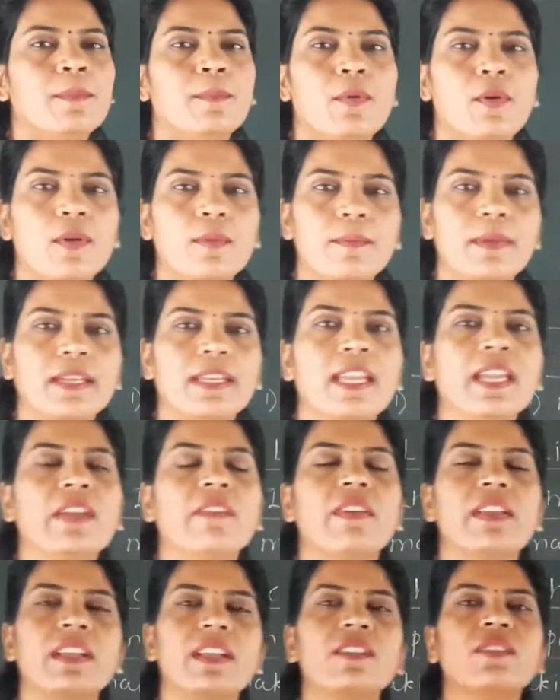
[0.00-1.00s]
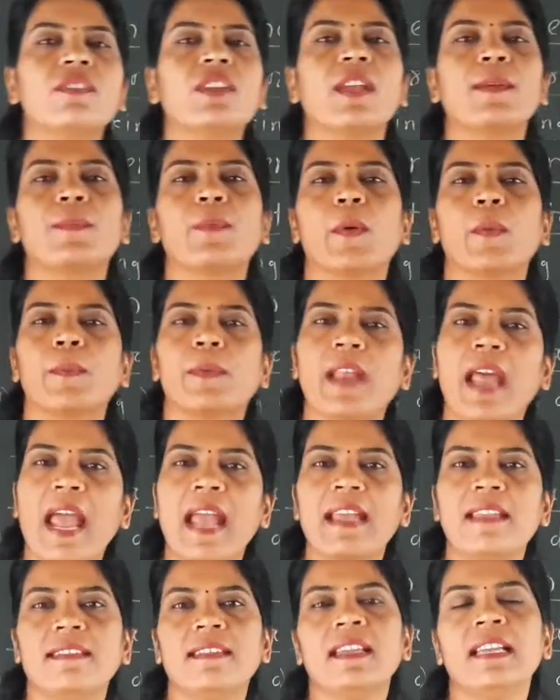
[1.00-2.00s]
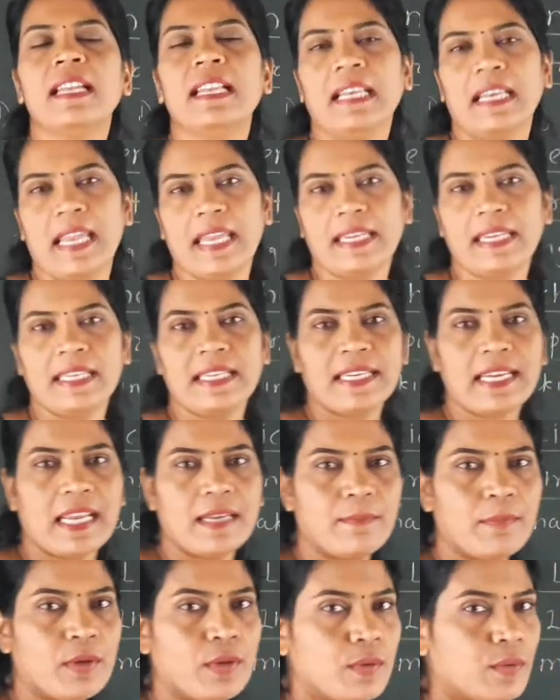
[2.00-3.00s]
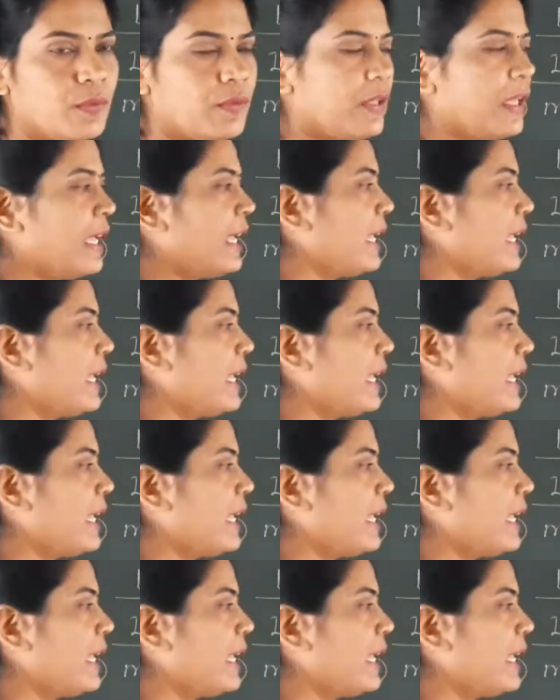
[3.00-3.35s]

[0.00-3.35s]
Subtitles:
For making various type of dyes, lichen can be used.